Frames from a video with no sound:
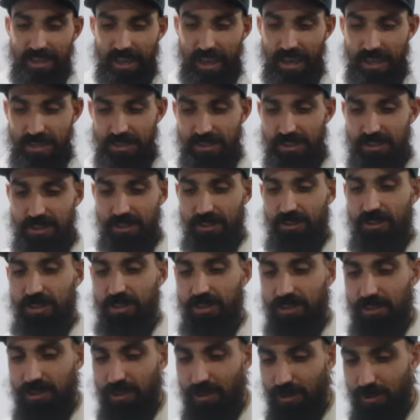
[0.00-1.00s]
it
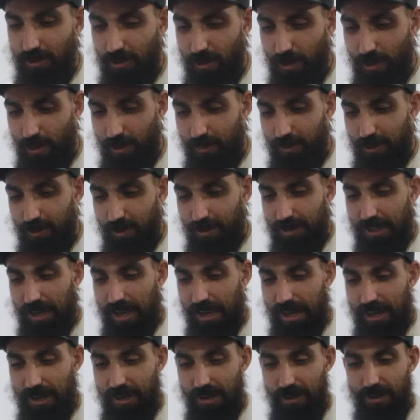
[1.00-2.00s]
teaches you almost
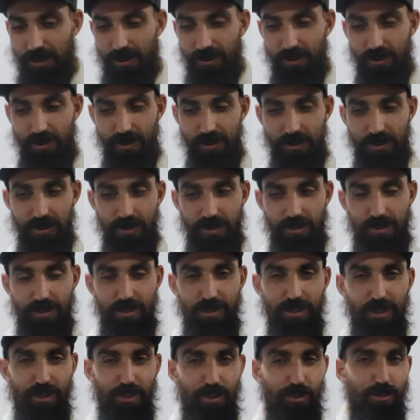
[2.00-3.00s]
how
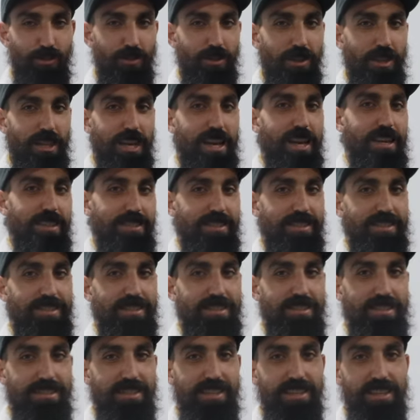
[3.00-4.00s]
to do
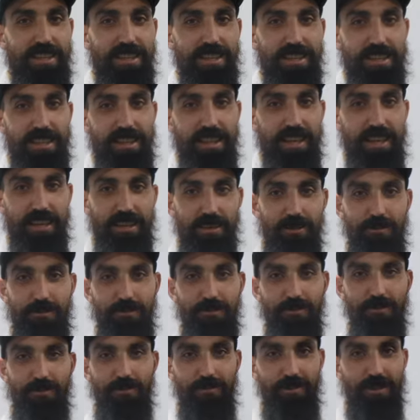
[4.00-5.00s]
less. Like
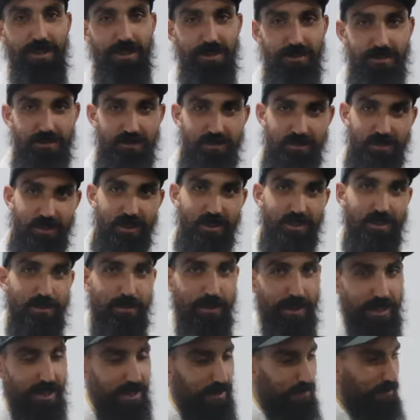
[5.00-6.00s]
when you first
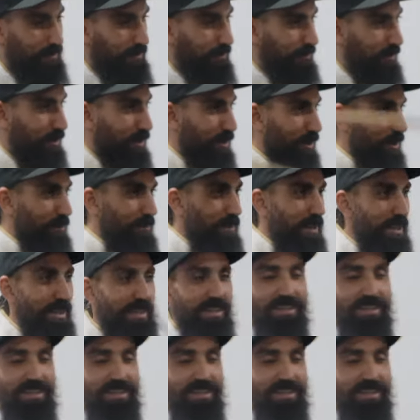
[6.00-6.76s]
pick up the rope,